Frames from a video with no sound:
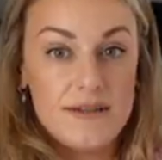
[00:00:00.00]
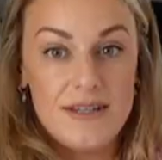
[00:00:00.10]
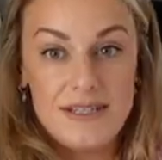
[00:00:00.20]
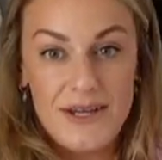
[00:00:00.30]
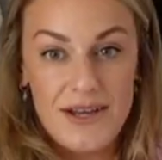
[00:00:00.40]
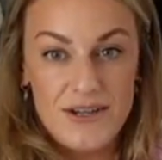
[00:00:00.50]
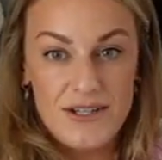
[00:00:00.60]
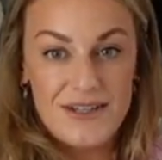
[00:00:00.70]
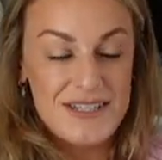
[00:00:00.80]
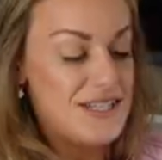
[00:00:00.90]
so this one I got
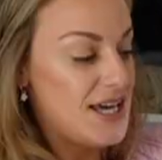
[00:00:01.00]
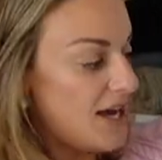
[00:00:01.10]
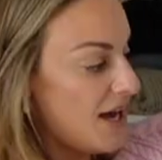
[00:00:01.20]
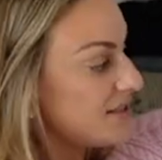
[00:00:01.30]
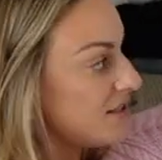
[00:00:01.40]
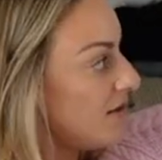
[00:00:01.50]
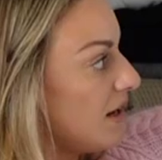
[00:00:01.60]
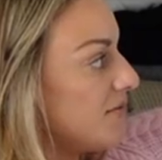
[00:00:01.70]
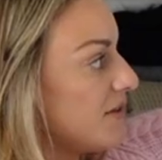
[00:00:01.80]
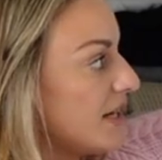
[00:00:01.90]
new this year I do
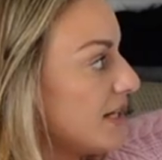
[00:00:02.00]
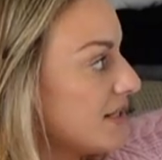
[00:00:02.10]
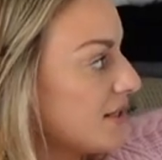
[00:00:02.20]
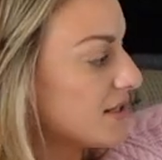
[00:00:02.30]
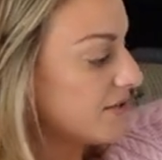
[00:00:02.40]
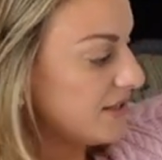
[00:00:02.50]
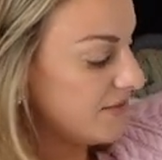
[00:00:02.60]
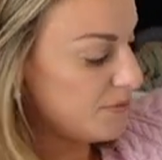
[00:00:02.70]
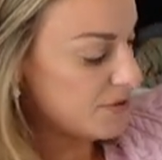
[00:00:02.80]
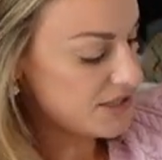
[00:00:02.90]
love this I think it's really
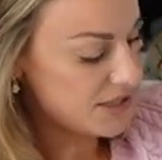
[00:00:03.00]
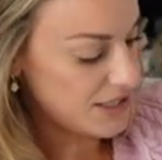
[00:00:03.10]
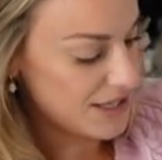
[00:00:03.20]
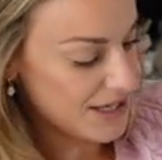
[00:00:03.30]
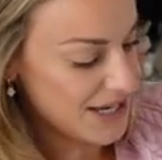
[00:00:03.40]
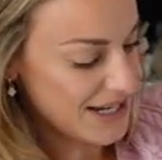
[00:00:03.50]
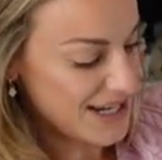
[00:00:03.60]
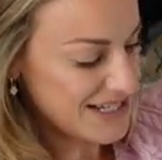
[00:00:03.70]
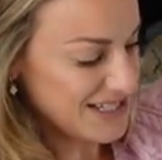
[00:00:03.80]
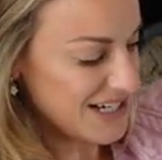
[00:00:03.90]
really pretty again
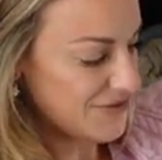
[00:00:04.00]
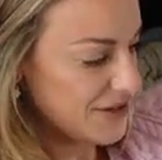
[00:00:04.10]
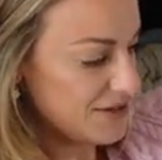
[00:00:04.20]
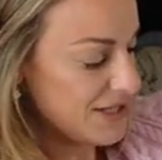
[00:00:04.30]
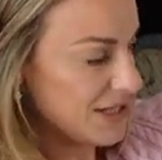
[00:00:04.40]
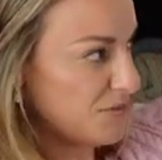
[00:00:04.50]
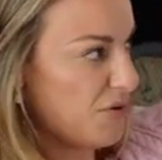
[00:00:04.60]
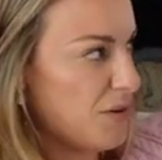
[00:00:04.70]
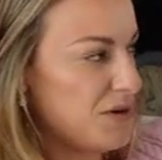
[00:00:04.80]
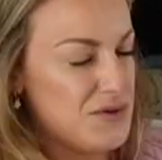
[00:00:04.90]
it is kind of one of those things you
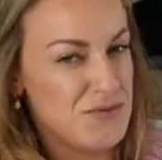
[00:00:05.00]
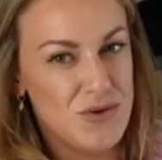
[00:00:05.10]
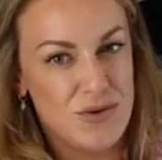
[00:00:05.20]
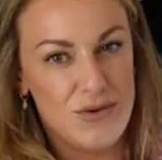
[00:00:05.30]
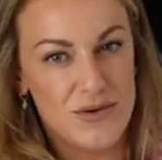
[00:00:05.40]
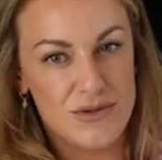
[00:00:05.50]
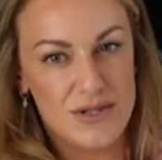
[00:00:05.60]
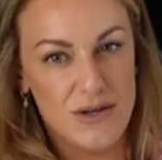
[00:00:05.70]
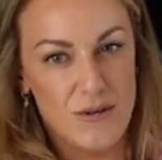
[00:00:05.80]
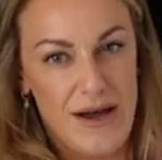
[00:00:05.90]
probably would more
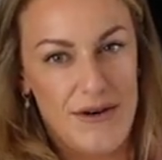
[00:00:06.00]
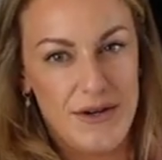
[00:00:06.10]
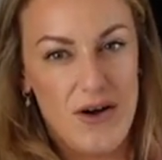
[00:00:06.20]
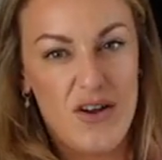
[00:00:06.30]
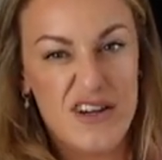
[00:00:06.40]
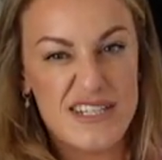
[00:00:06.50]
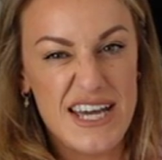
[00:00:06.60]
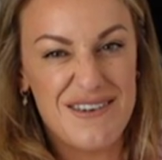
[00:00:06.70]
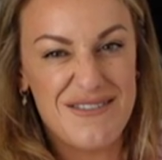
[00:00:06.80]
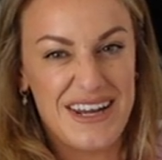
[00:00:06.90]
so wear on
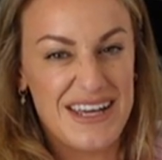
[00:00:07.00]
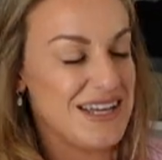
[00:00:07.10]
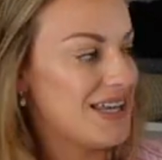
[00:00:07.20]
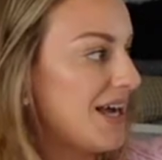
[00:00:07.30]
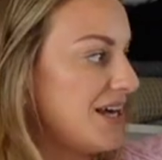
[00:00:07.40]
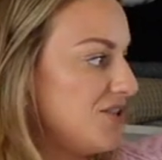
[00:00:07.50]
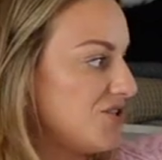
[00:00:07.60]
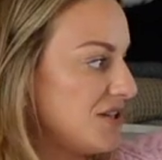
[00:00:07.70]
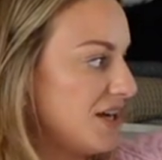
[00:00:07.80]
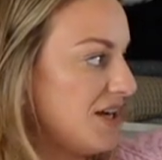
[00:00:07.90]
holiday or for like an
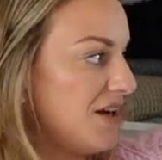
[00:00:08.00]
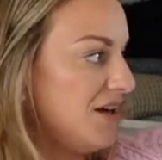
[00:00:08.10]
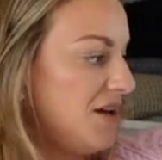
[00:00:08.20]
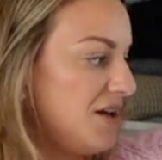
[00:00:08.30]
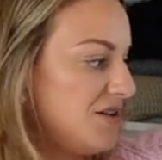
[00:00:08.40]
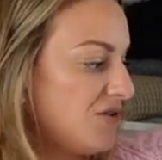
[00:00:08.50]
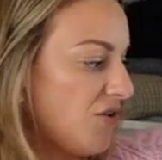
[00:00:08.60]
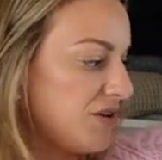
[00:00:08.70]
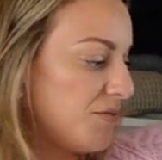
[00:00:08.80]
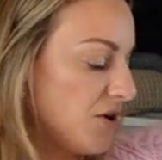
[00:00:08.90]
occasion here
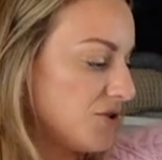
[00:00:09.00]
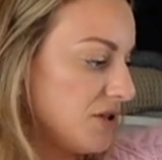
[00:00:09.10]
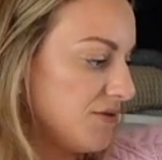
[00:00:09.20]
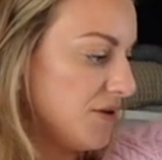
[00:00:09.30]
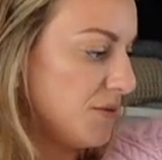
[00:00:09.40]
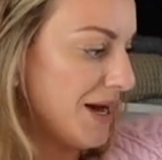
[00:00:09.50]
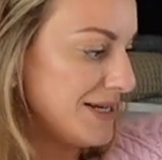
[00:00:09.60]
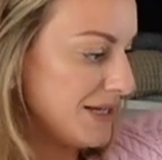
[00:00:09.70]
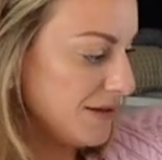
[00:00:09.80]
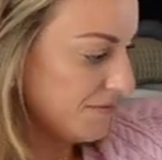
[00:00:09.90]
not really posh enough for a
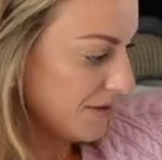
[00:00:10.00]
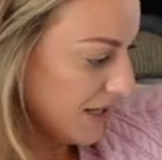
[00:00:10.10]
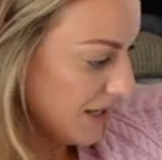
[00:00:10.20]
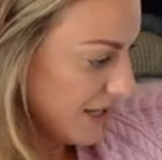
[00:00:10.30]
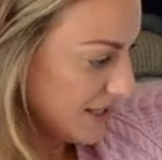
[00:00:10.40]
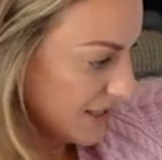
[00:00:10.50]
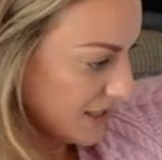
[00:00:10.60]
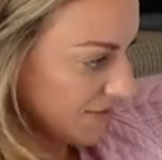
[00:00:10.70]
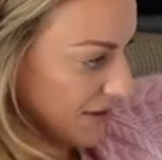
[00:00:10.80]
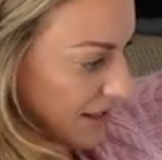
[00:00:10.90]
wedding but it's
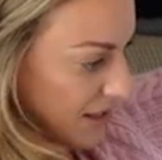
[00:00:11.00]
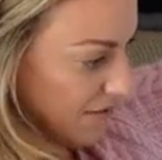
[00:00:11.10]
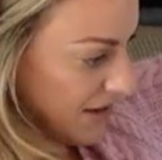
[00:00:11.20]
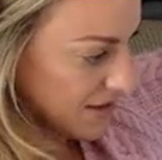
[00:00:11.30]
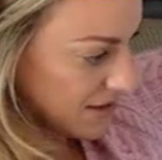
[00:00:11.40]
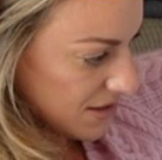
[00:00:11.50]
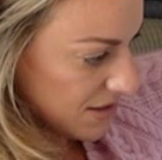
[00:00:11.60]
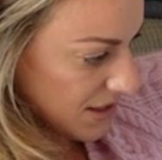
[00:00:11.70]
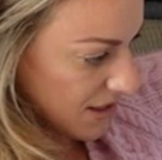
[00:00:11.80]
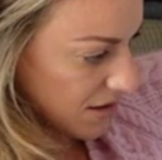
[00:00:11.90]
nice for like an event
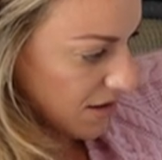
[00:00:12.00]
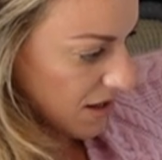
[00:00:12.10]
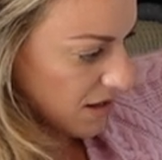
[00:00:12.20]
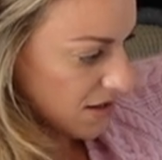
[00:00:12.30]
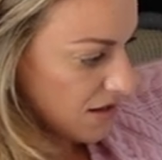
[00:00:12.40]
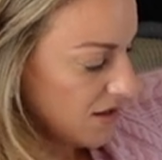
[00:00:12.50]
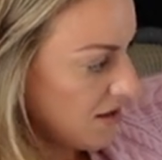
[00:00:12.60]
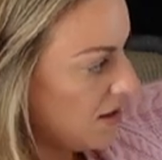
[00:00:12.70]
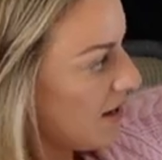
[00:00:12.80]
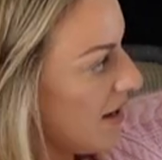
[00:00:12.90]
style thing
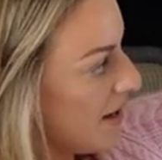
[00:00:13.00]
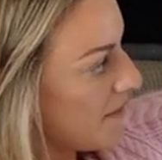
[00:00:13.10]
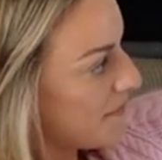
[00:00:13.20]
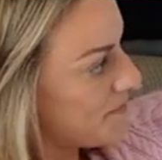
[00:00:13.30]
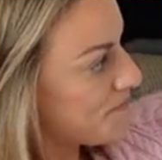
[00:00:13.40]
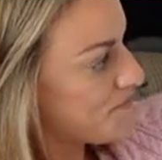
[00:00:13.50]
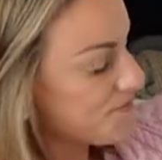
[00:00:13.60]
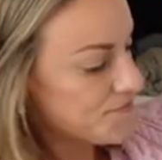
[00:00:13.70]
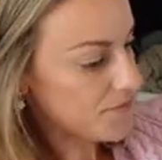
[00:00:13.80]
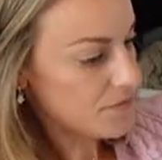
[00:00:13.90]
um,
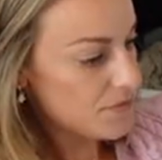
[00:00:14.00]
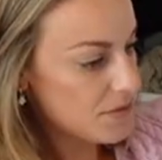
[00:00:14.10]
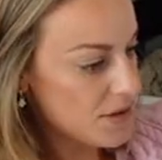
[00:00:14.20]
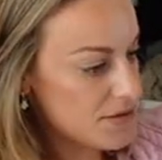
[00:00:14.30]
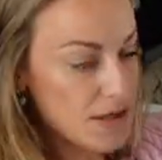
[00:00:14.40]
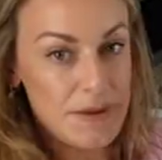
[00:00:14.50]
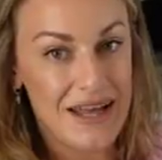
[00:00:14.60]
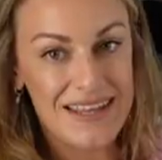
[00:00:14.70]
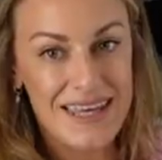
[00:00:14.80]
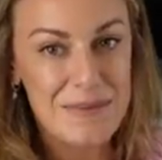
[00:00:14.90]
I'm gonna put
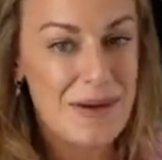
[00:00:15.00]
that in the keep